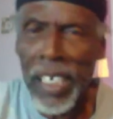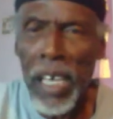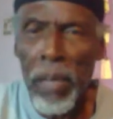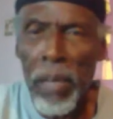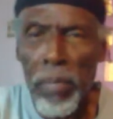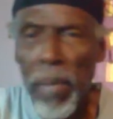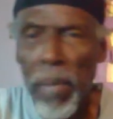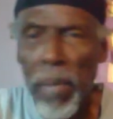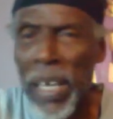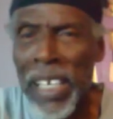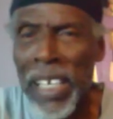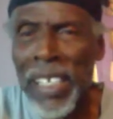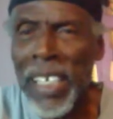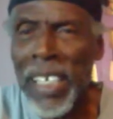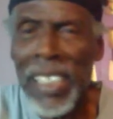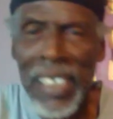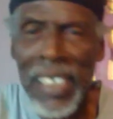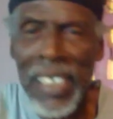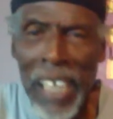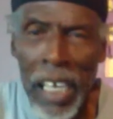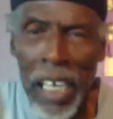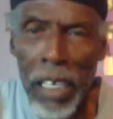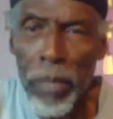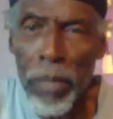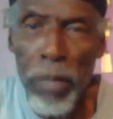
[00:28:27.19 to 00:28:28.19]
Many things
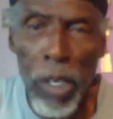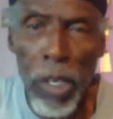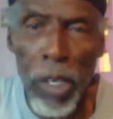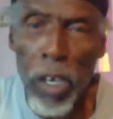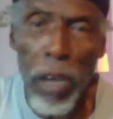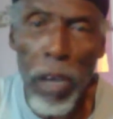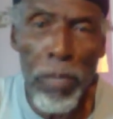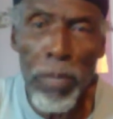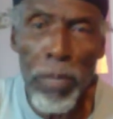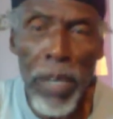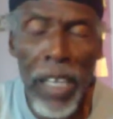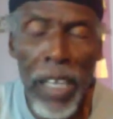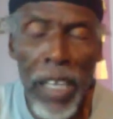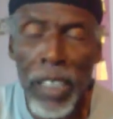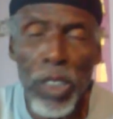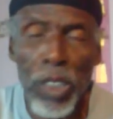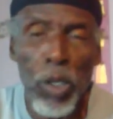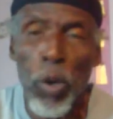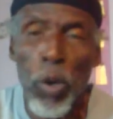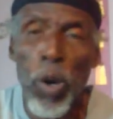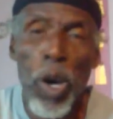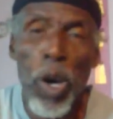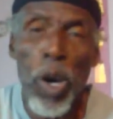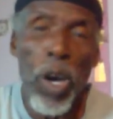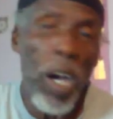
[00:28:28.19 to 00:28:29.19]
cannot be compared,
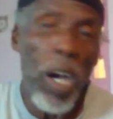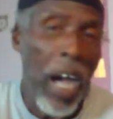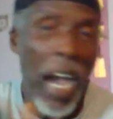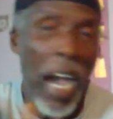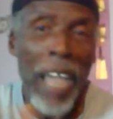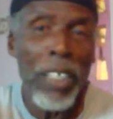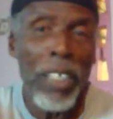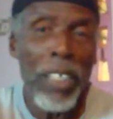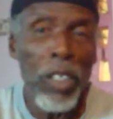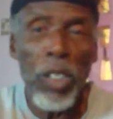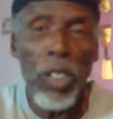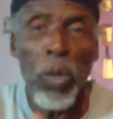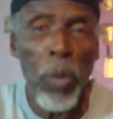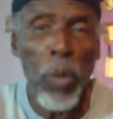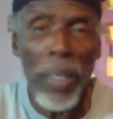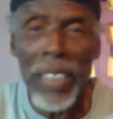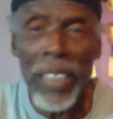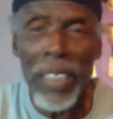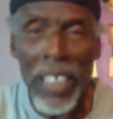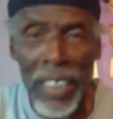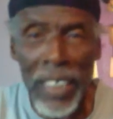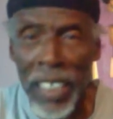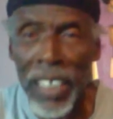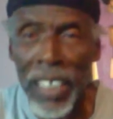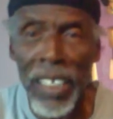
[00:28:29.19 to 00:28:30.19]
so I don't know what
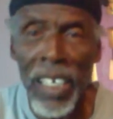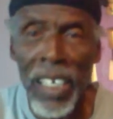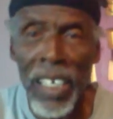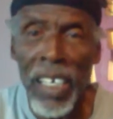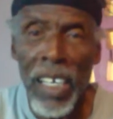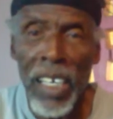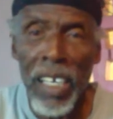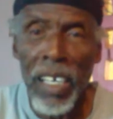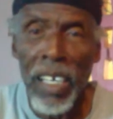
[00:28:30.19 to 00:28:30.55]
he did